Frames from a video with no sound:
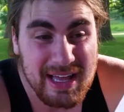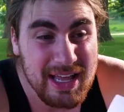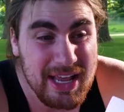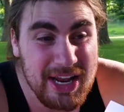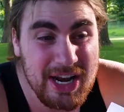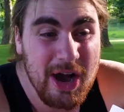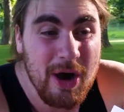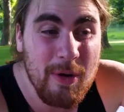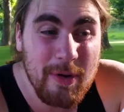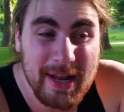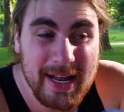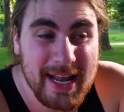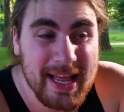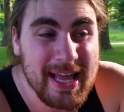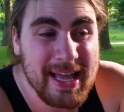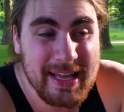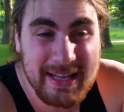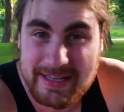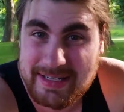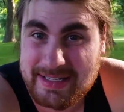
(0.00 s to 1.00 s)
You know what it
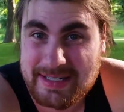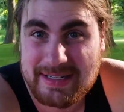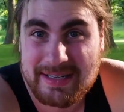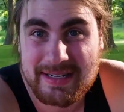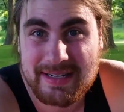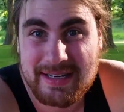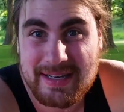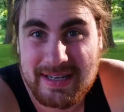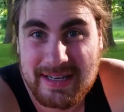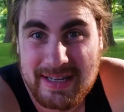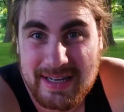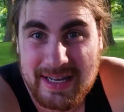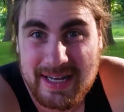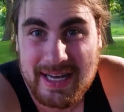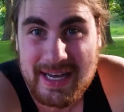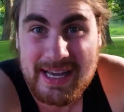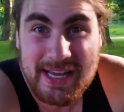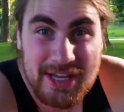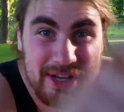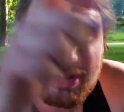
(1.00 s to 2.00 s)
is?
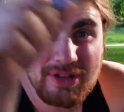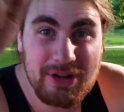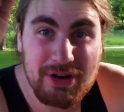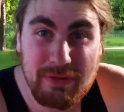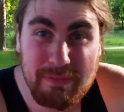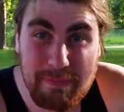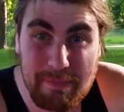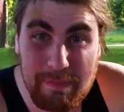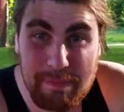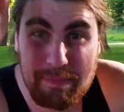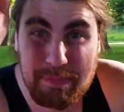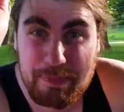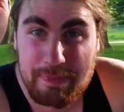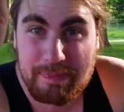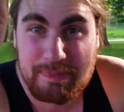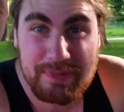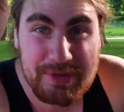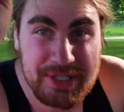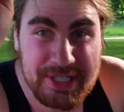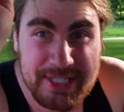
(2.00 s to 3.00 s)
You little
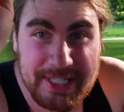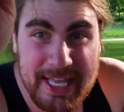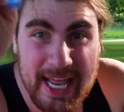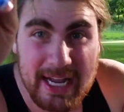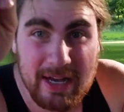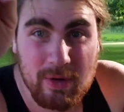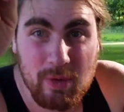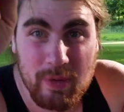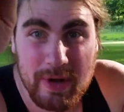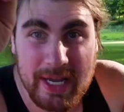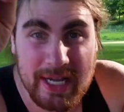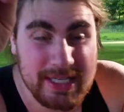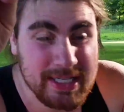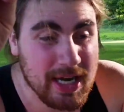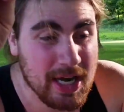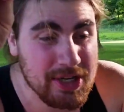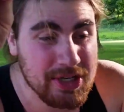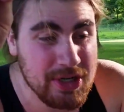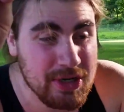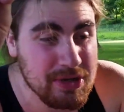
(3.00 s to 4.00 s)
dickweeds
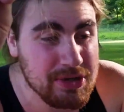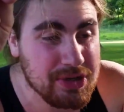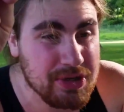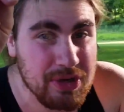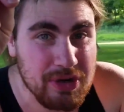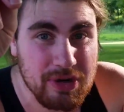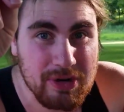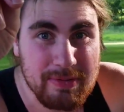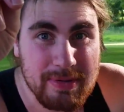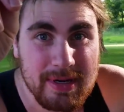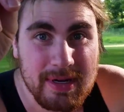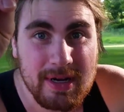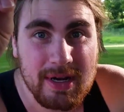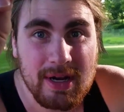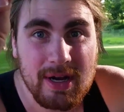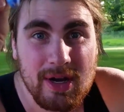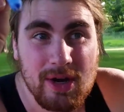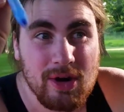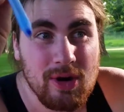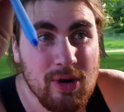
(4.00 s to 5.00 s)
on YouTube
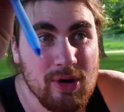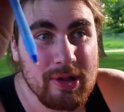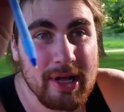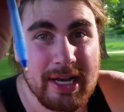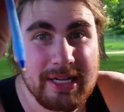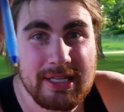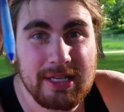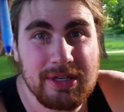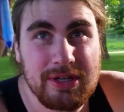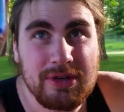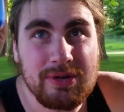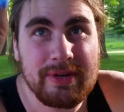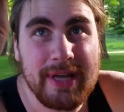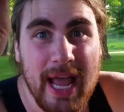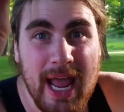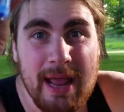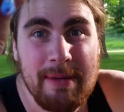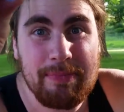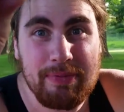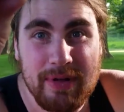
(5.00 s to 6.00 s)
who like to do
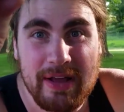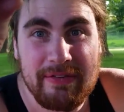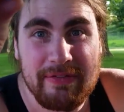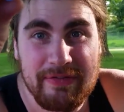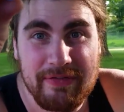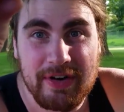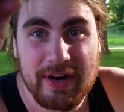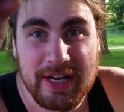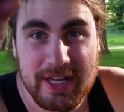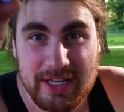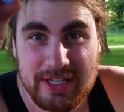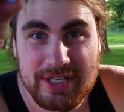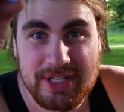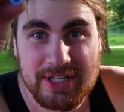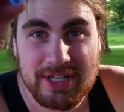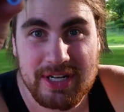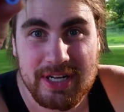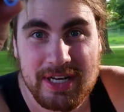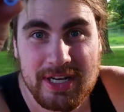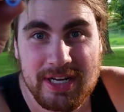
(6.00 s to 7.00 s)
gameplay
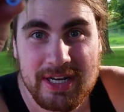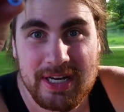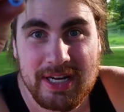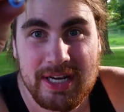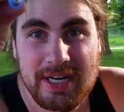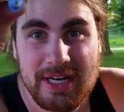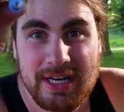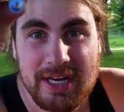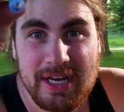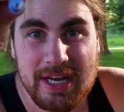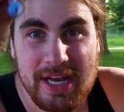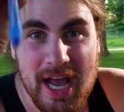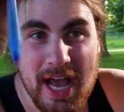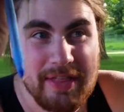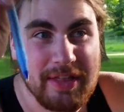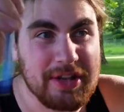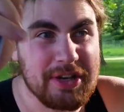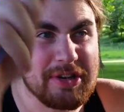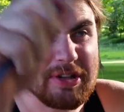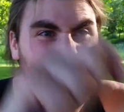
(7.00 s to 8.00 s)
footage.
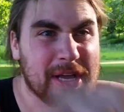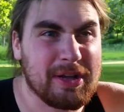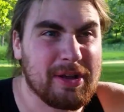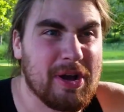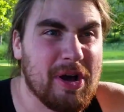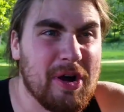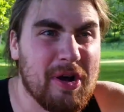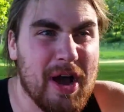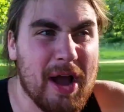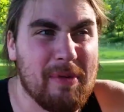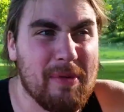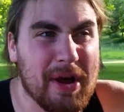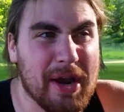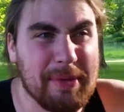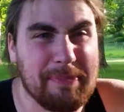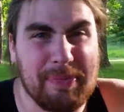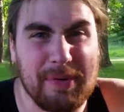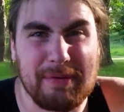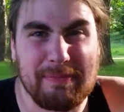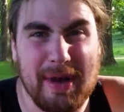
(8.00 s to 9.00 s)
And then you're like, oh, I want
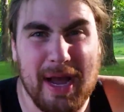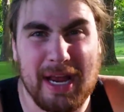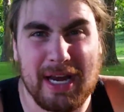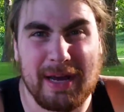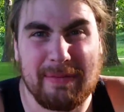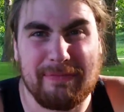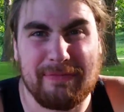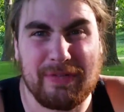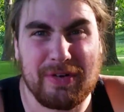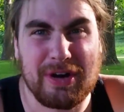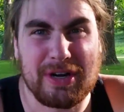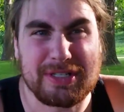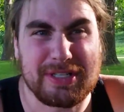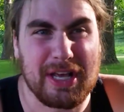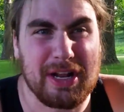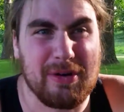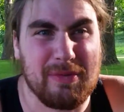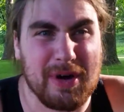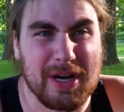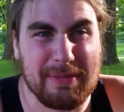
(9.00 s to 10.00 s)
to put mine up first.
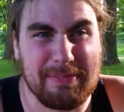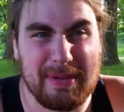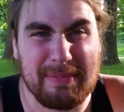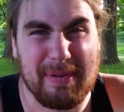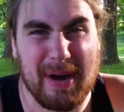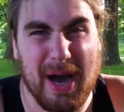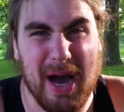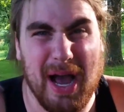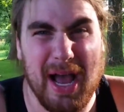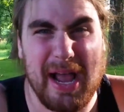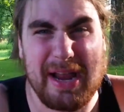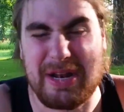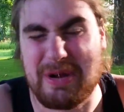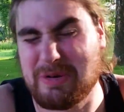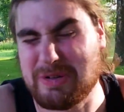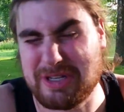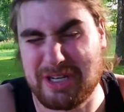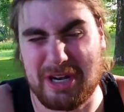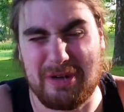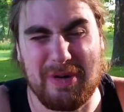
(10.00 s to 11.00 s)
I don't want to be behind. No
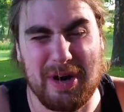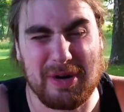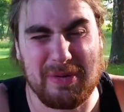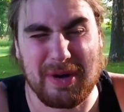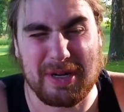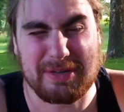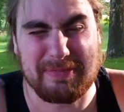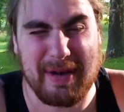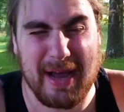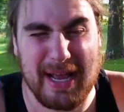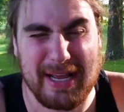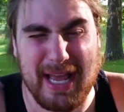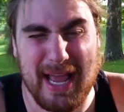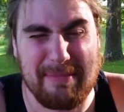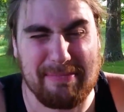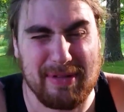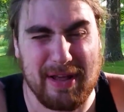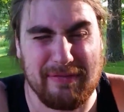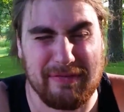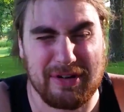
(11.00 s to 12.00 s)
one's going to want to watch my
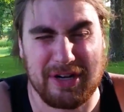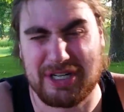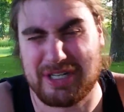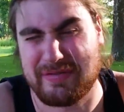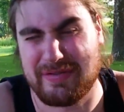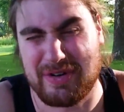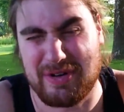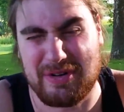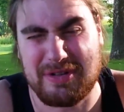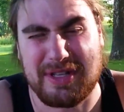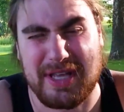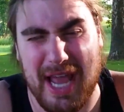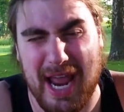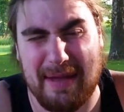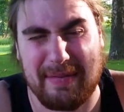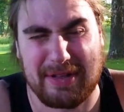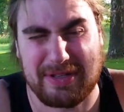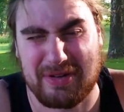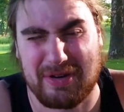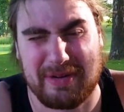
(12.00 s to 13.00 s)
gameplay footage of an old
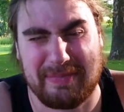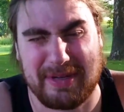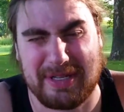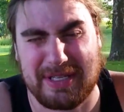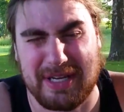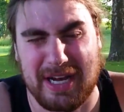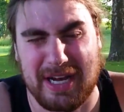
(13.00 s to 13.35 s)
game that's already been